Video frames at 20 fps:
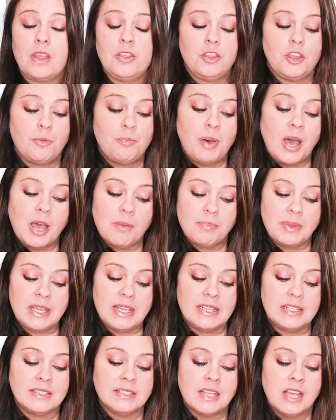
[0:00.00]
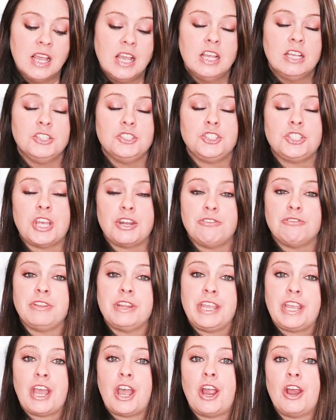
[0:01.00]
the puppies
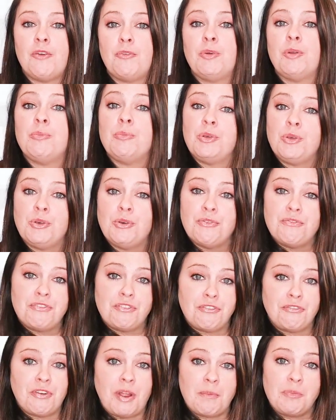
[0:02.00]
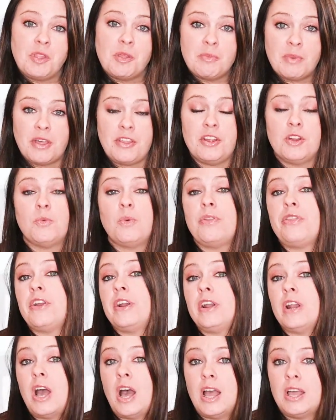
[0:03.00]
generally are removed from the mother when
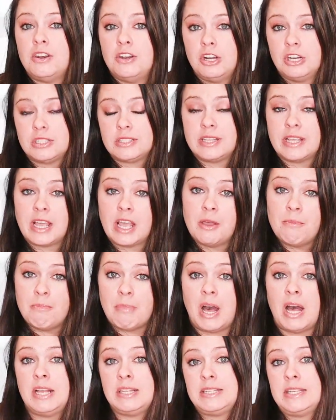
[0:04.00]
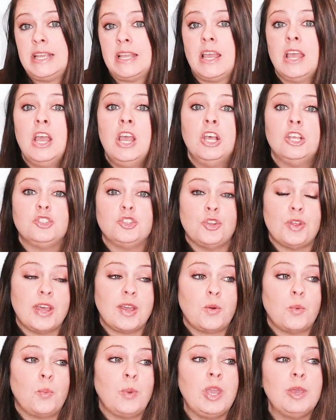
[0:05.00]
they're not nursing and bonding. So
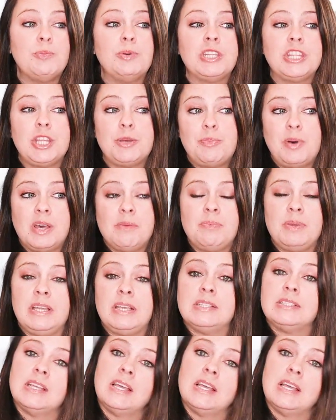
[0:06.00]
like, we put the puppies